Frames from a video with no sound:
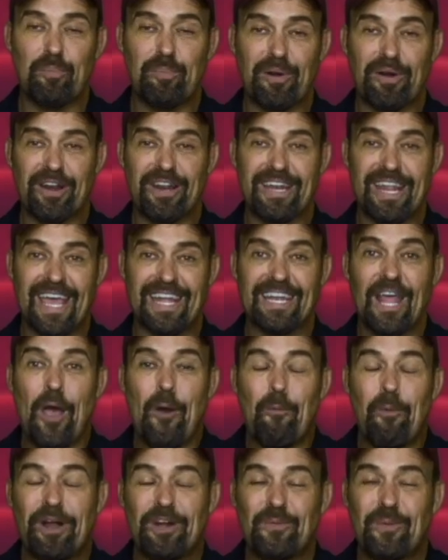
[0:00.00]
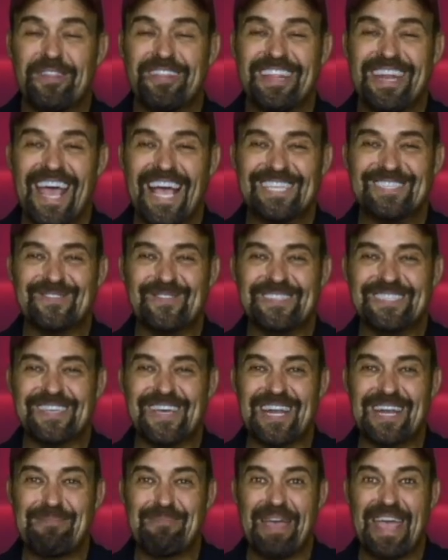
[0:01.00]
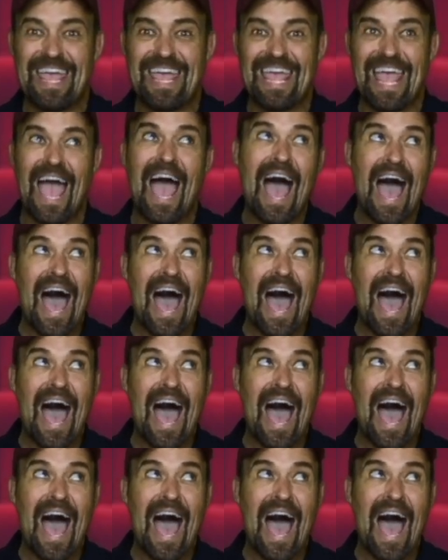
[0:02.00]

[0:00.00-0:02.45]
Bernadette? Wonder what the next one's going to be.